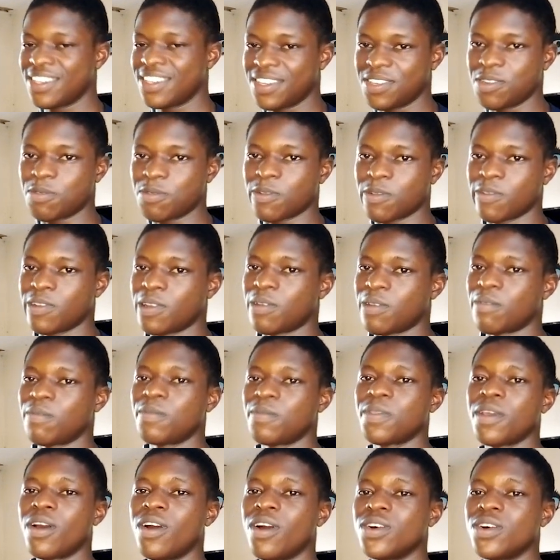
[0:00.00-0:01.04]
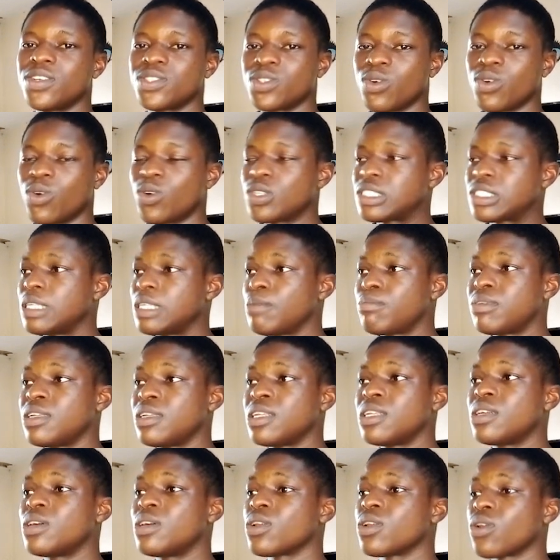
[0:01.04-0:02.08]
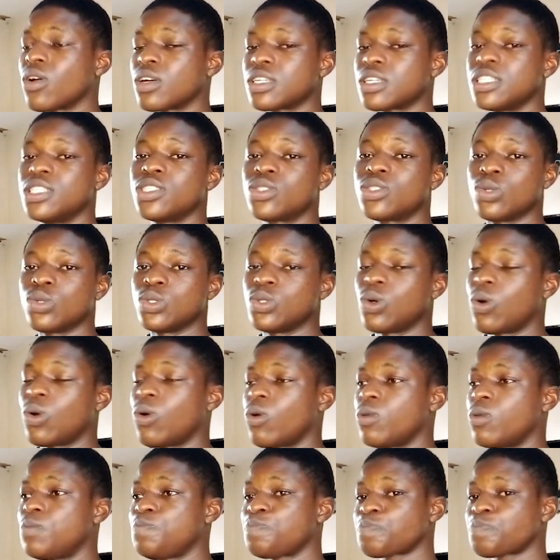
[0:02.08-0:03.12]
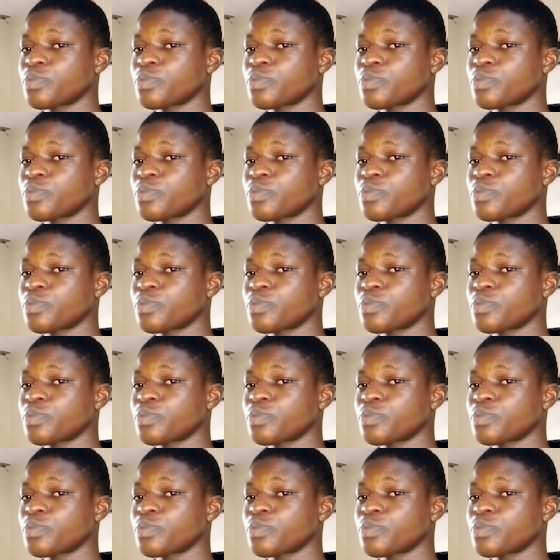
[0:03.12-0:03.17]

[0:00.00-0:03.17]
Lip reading: No problem. So simply log into your